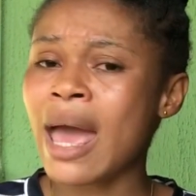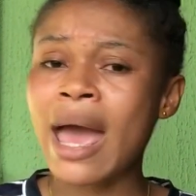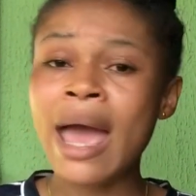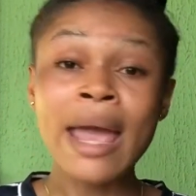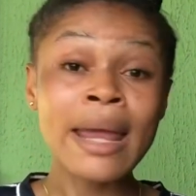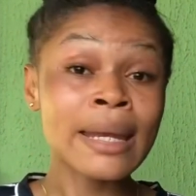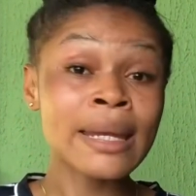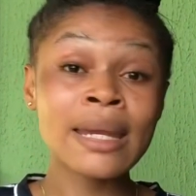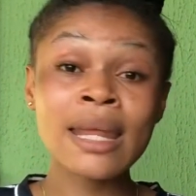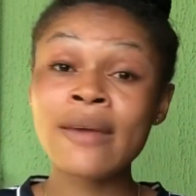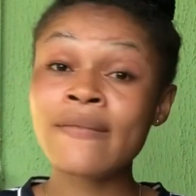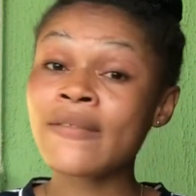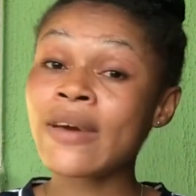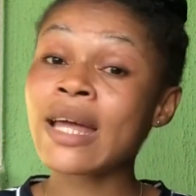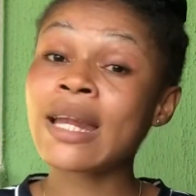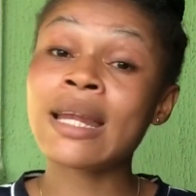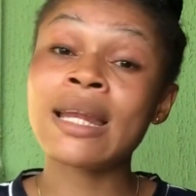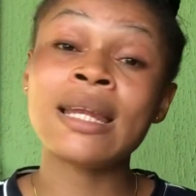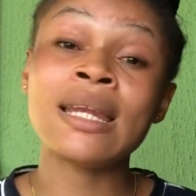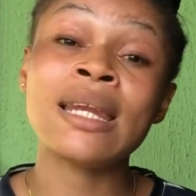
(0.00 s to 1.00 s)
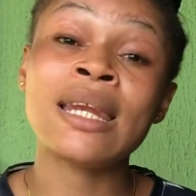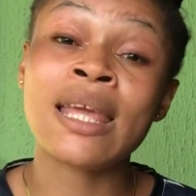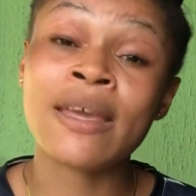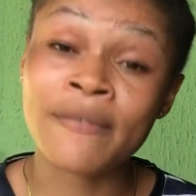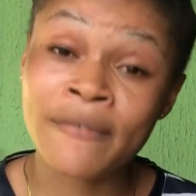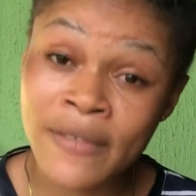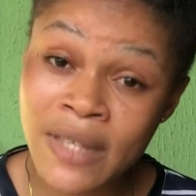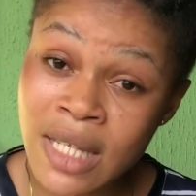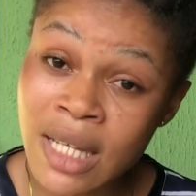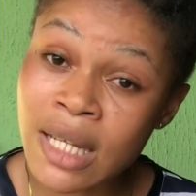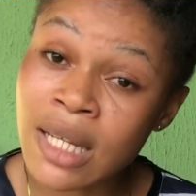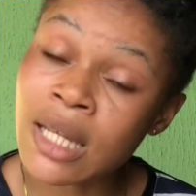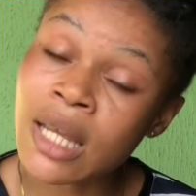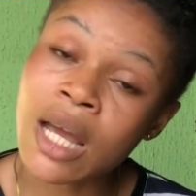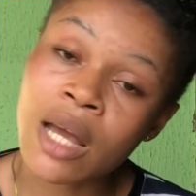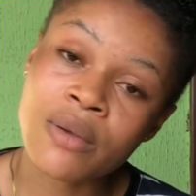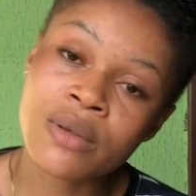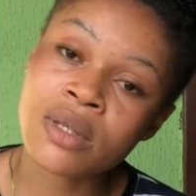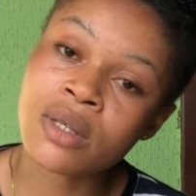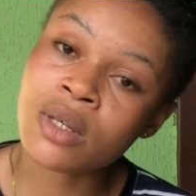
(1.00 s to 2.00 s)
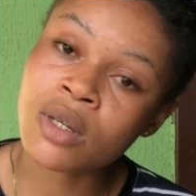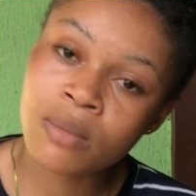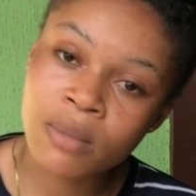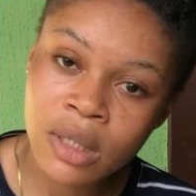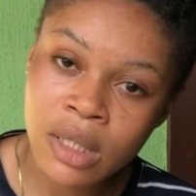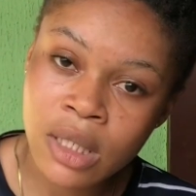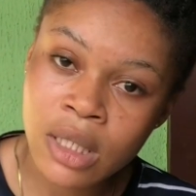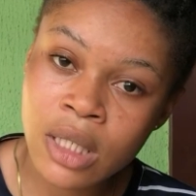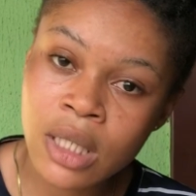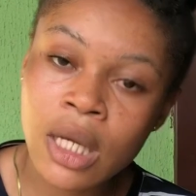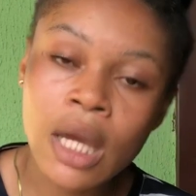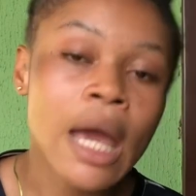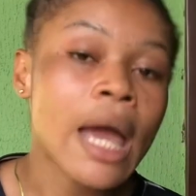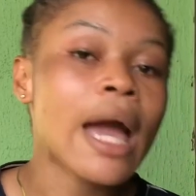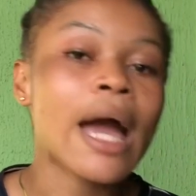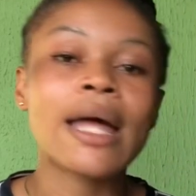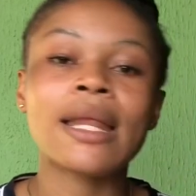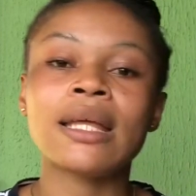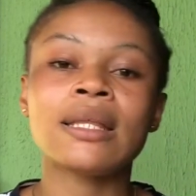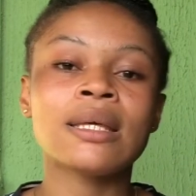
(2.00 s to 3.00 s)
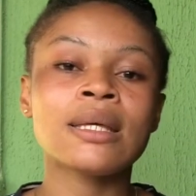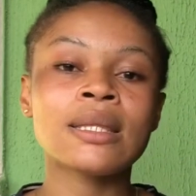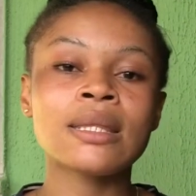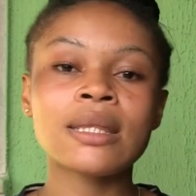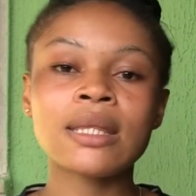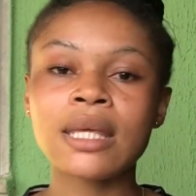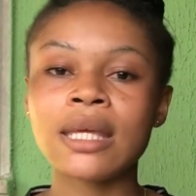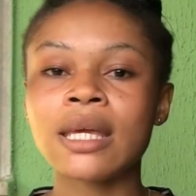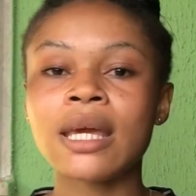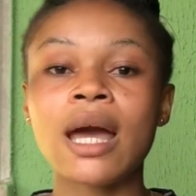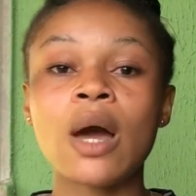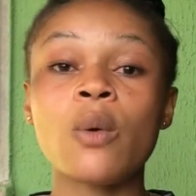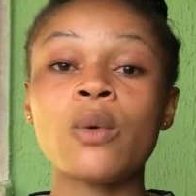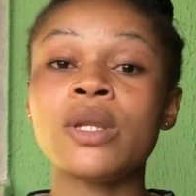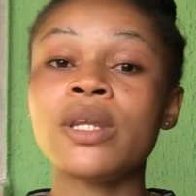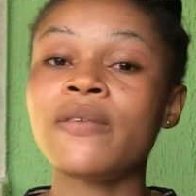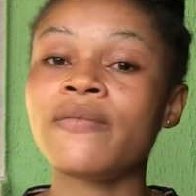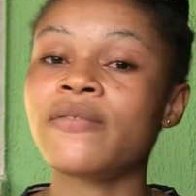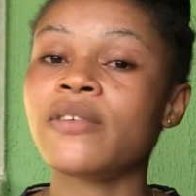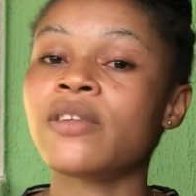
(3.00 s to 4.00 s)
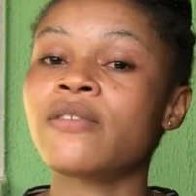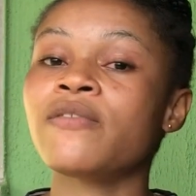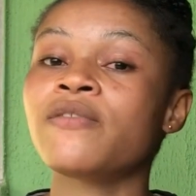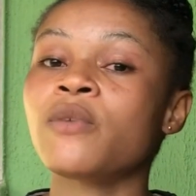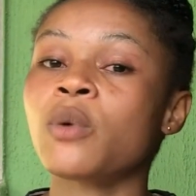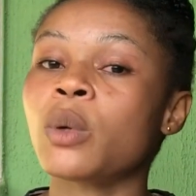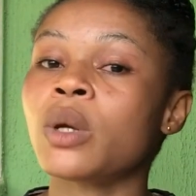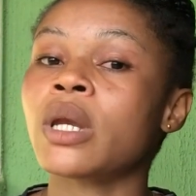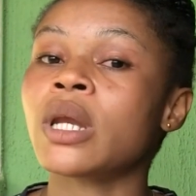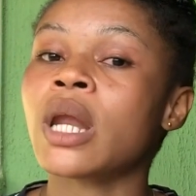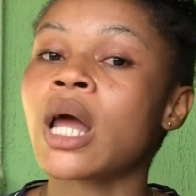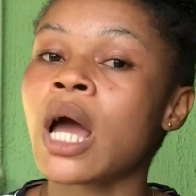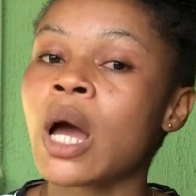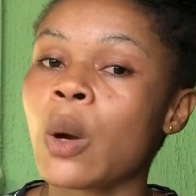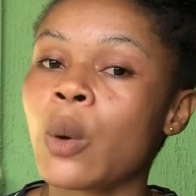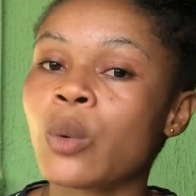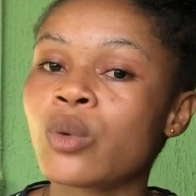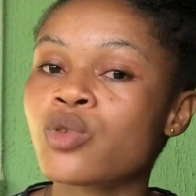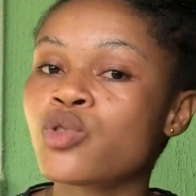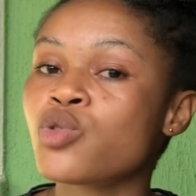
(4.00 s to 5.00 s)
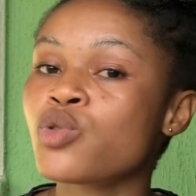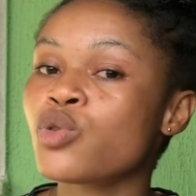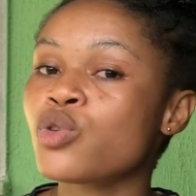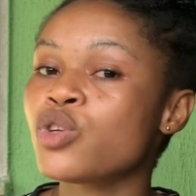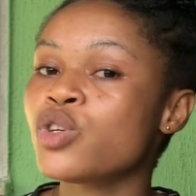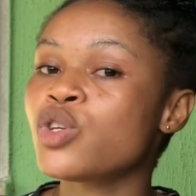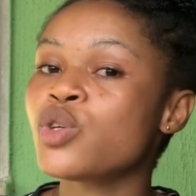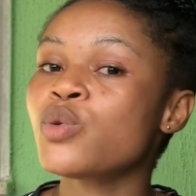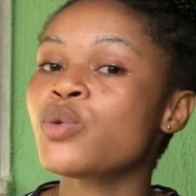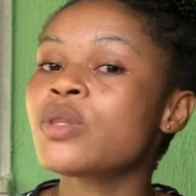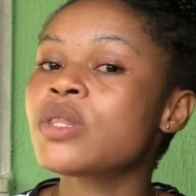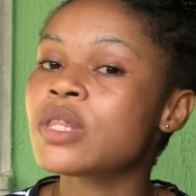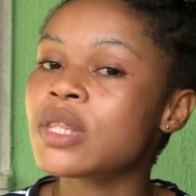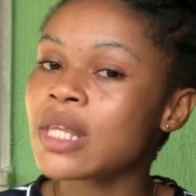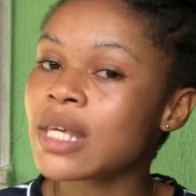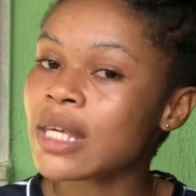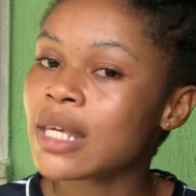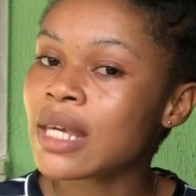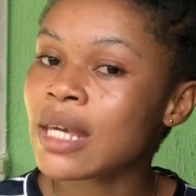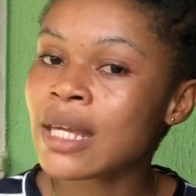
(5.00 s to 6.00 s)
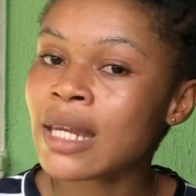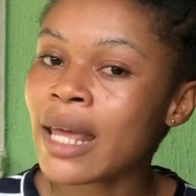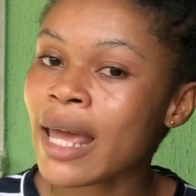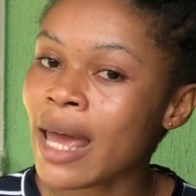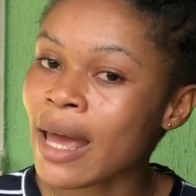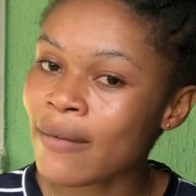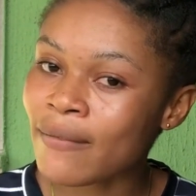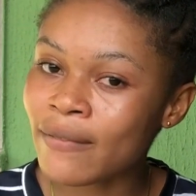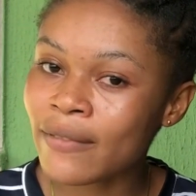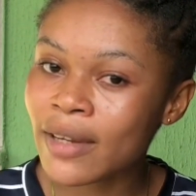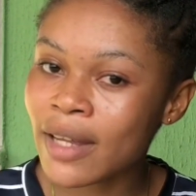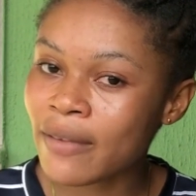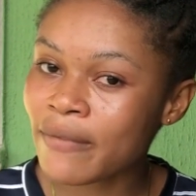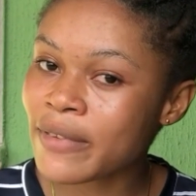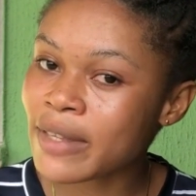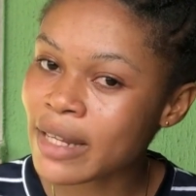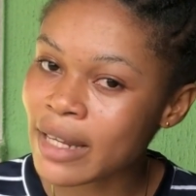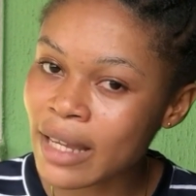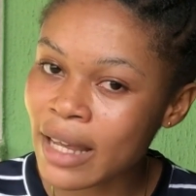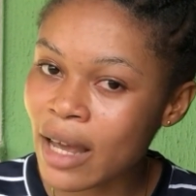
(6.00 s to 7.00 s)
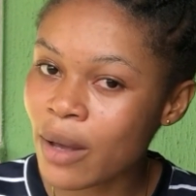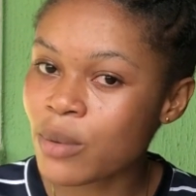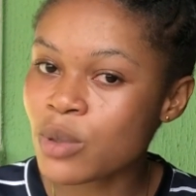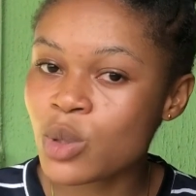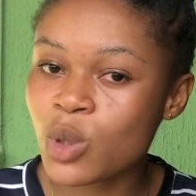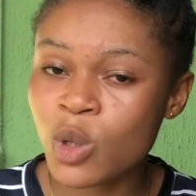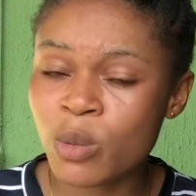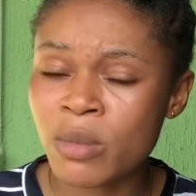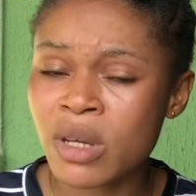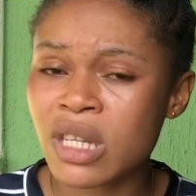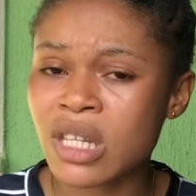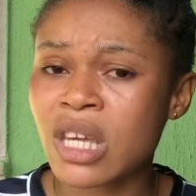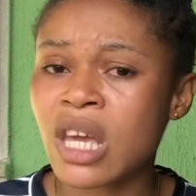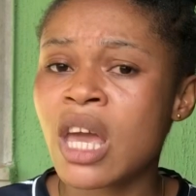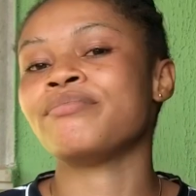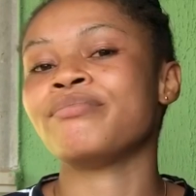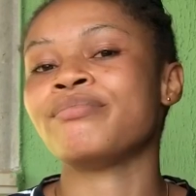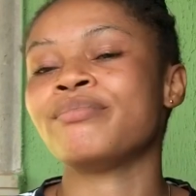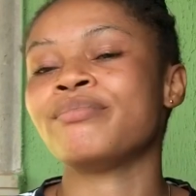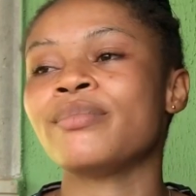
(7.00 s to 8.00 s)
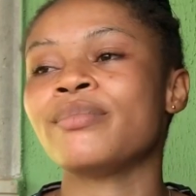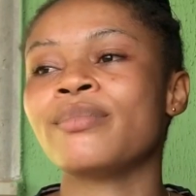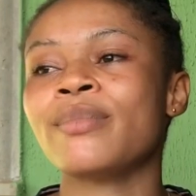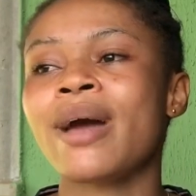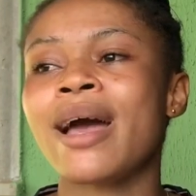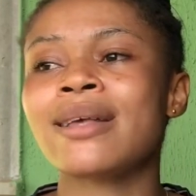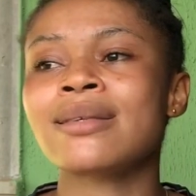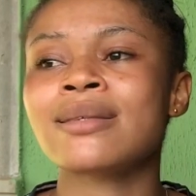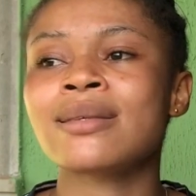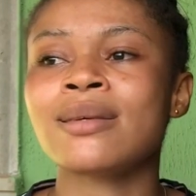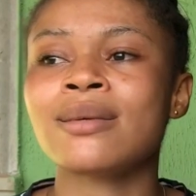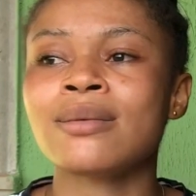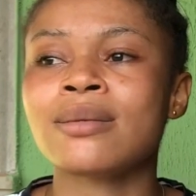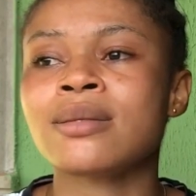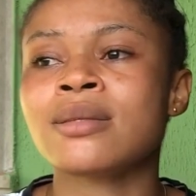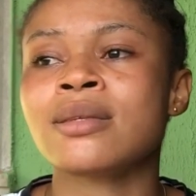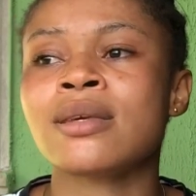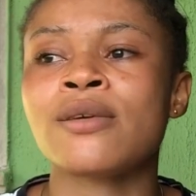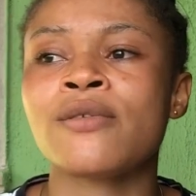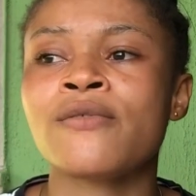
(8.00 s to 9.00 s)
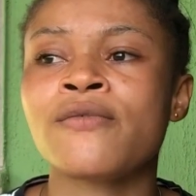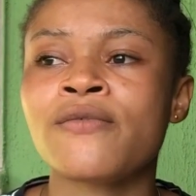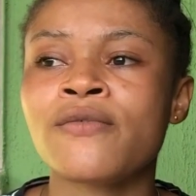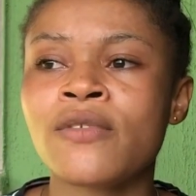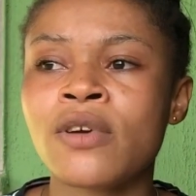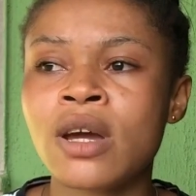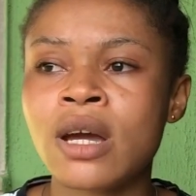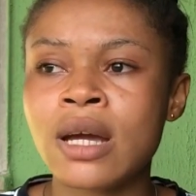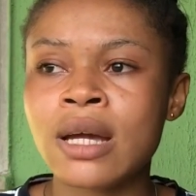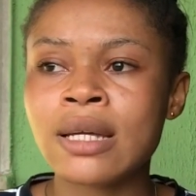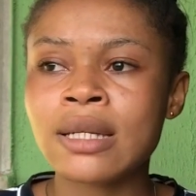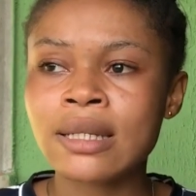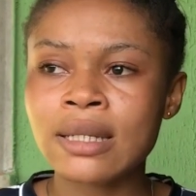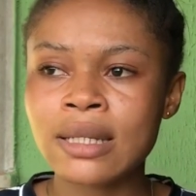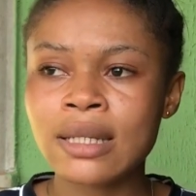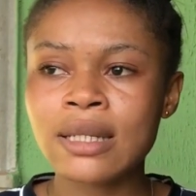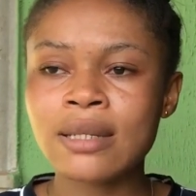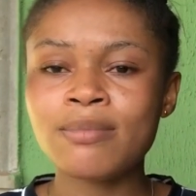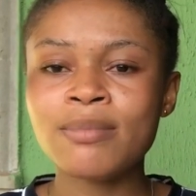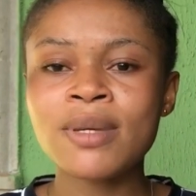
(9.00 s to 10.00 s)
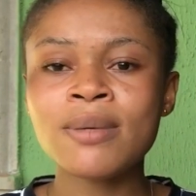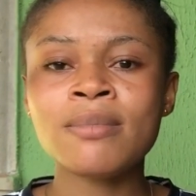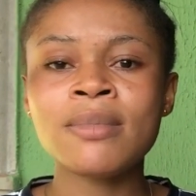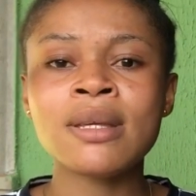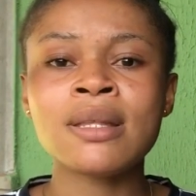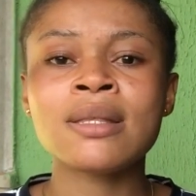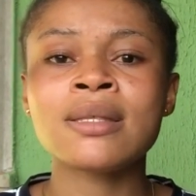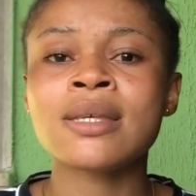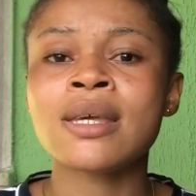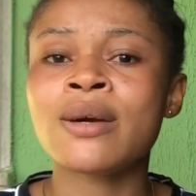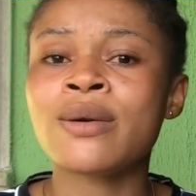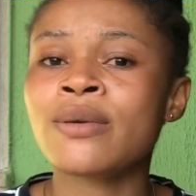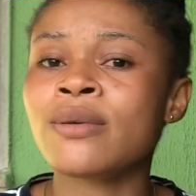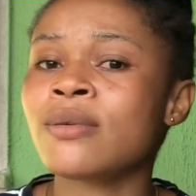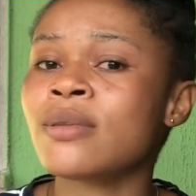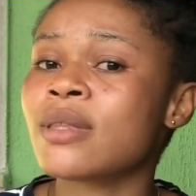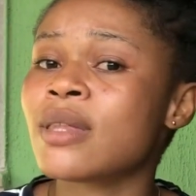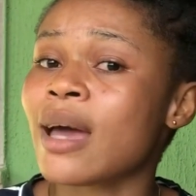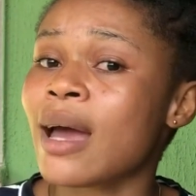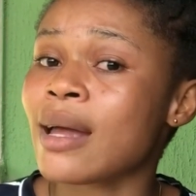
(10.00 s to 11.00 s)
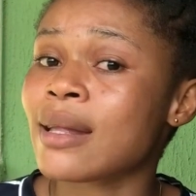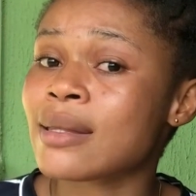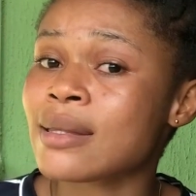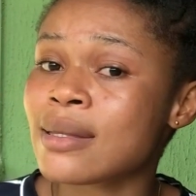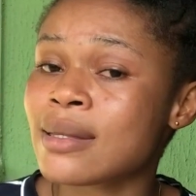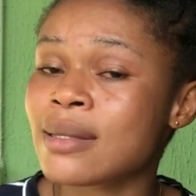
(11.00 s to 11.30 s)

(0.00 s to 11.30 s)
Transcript: I never left Clean Hubs Committee, and I don't think I'll leave it for now. So you thinking I've left Clean Hubs Committee, ask yourself, did Mimi tell you that?